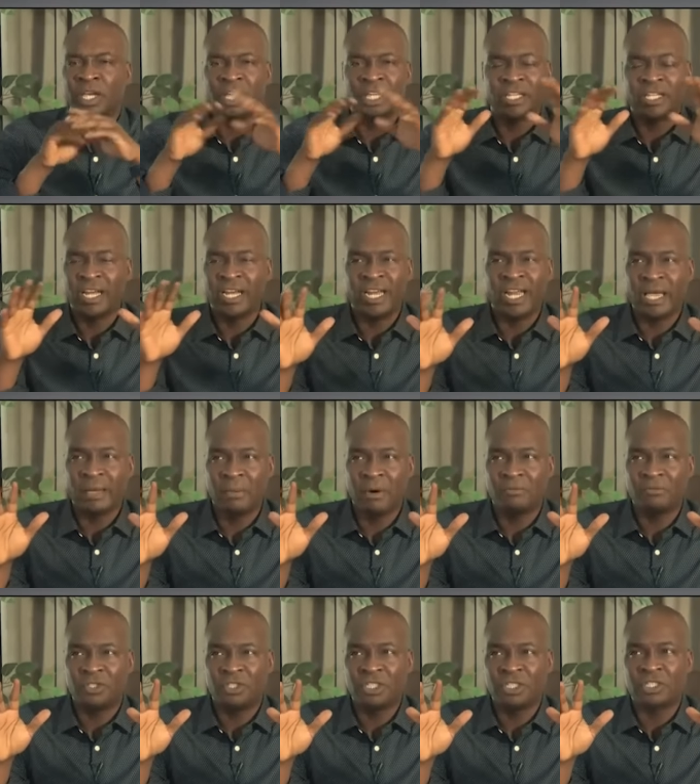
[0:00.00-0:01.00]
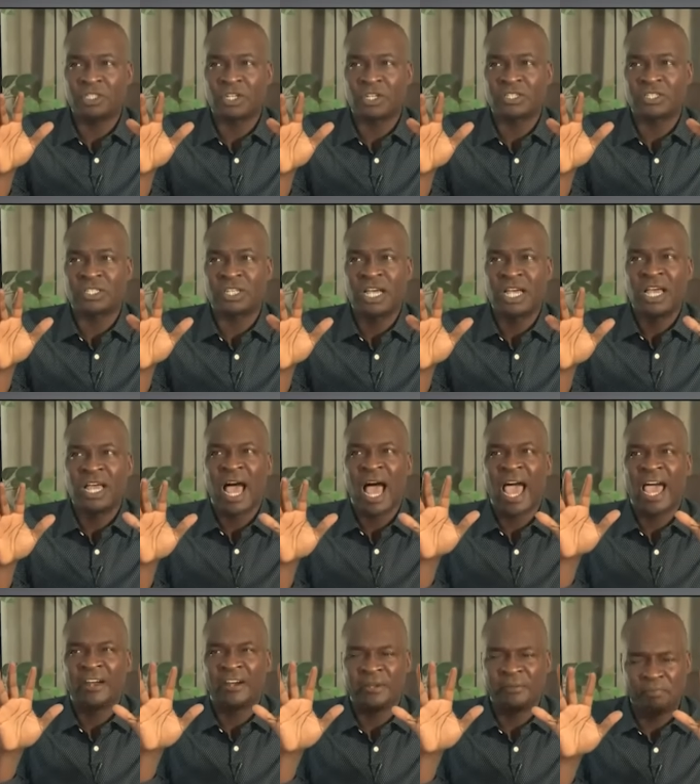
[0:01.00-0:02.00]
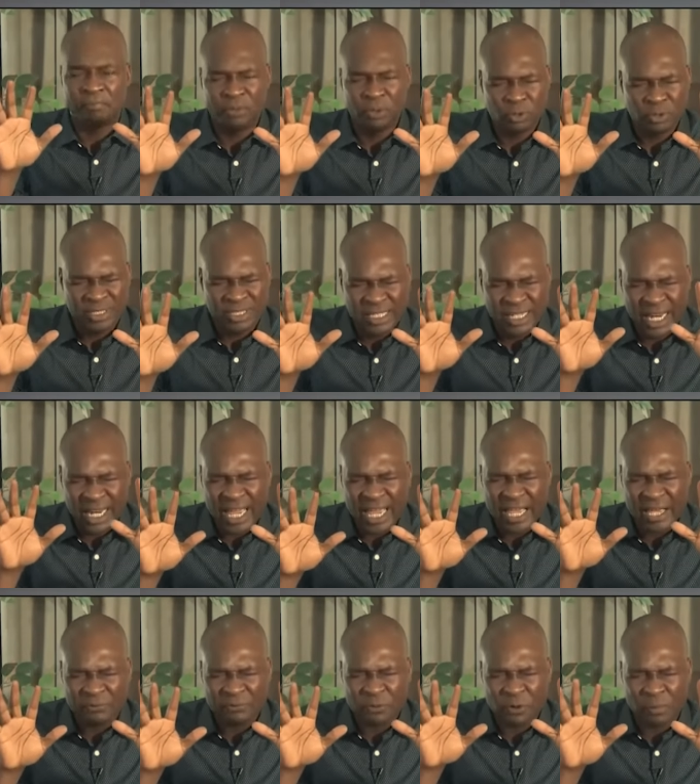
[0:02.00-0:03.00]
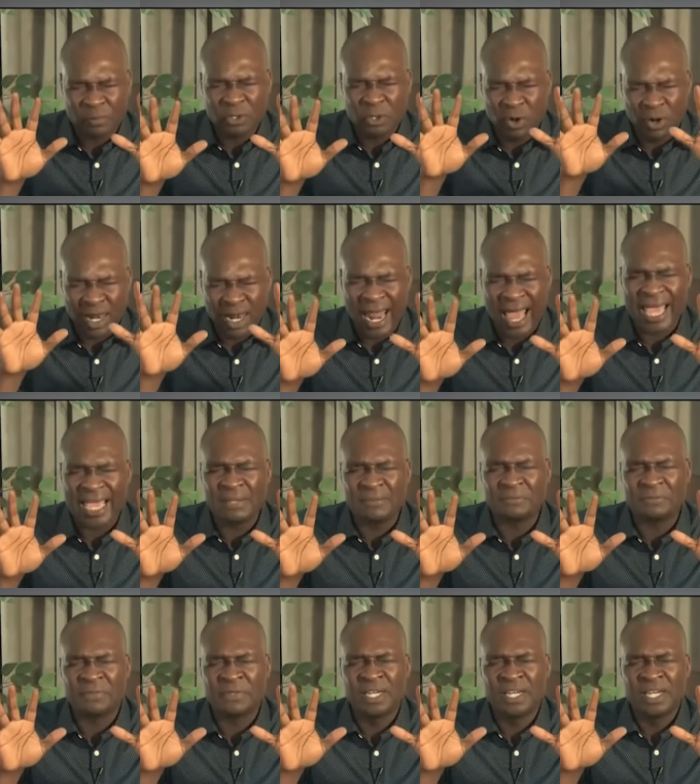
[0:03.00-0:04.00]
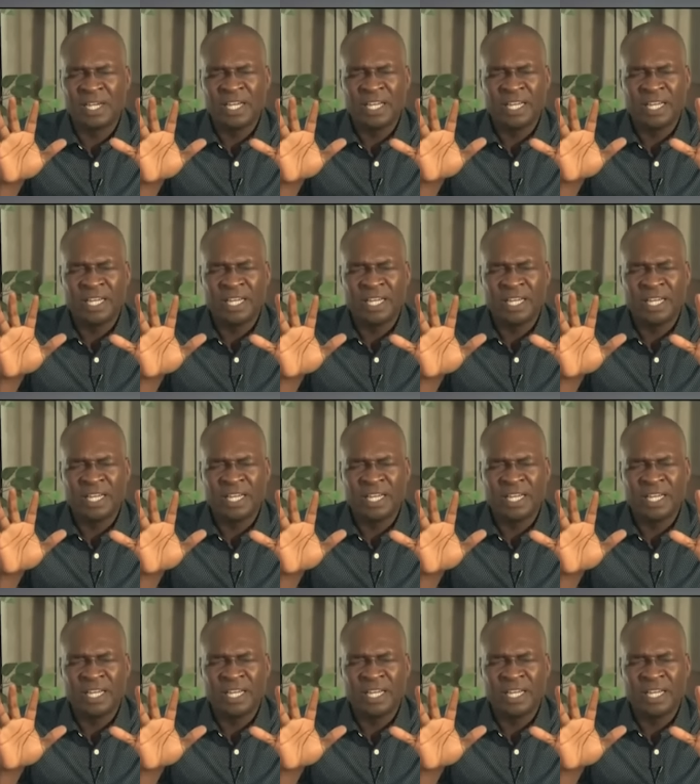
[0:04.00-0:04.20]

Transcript: In the name of Jesus, I rebuke delay from your life.